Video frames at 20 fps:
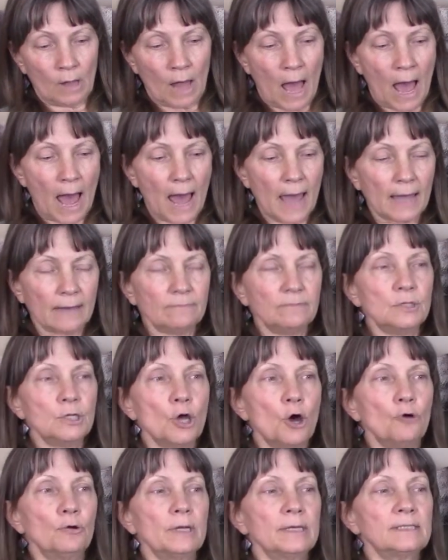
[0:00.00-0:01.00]
I
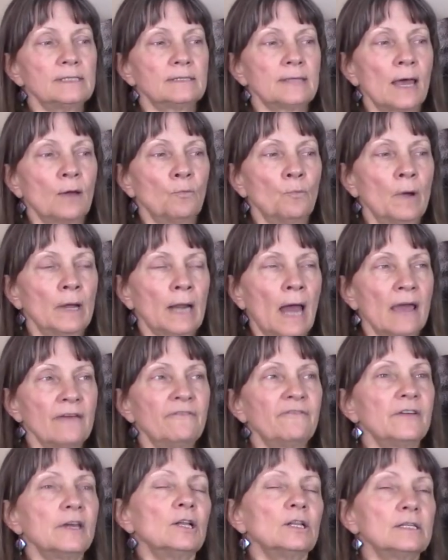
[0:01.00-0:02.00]
noticed that when I
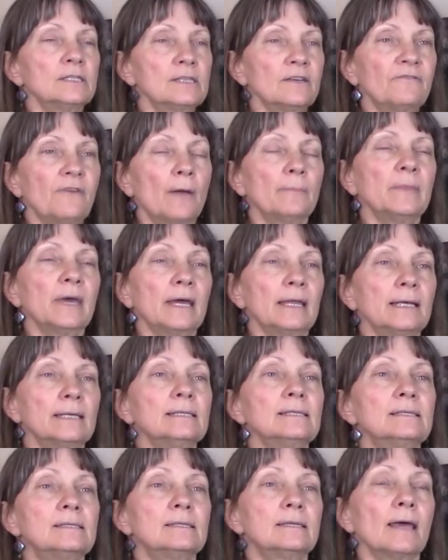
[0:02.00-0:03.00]
feel as if I'm getting
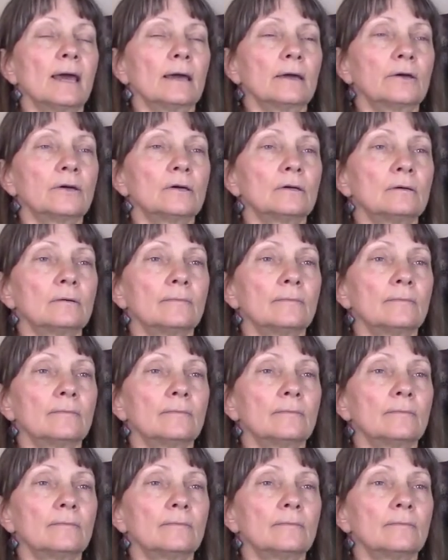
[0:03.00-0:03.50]
sick,